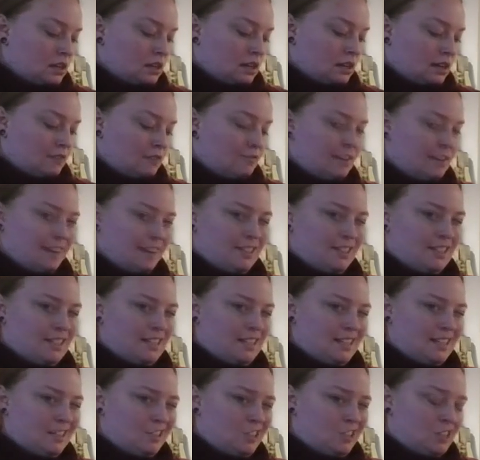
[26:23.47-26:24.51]
5 to
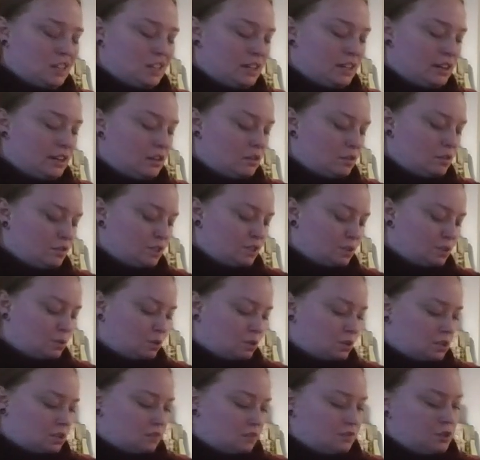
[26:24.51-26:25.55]
10 inches here over the
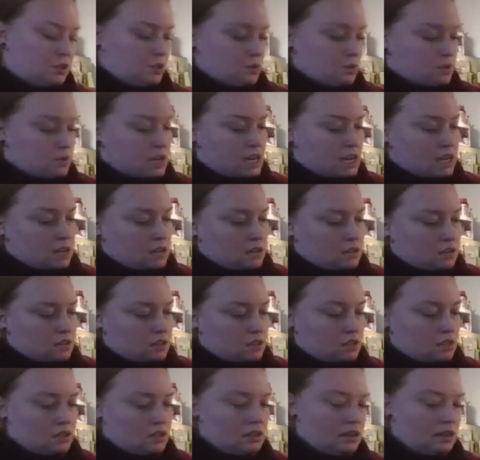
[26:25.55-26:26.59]
course of 2
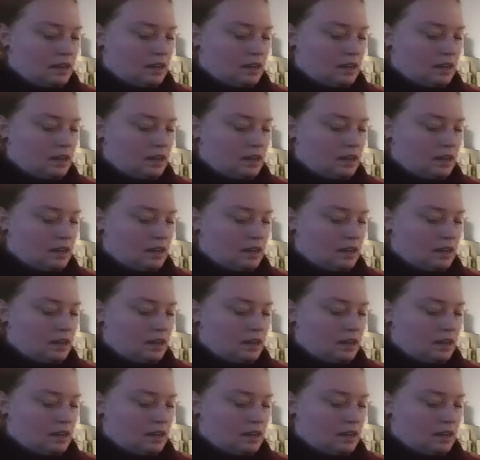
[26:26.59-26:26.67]
days.